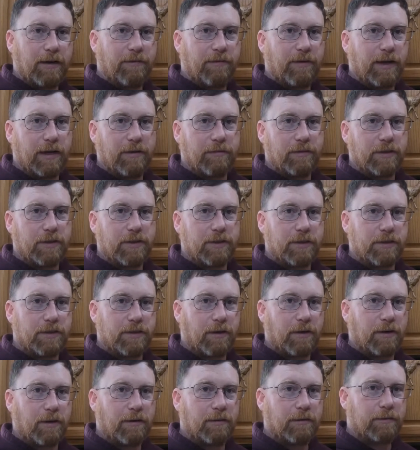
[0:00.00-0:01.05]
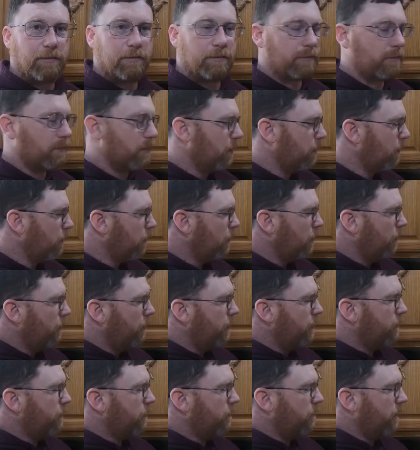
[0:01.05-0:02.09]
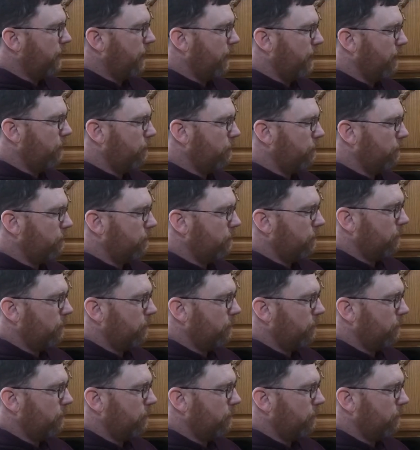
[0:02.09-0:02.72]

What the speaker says: 5 inches tall. These are made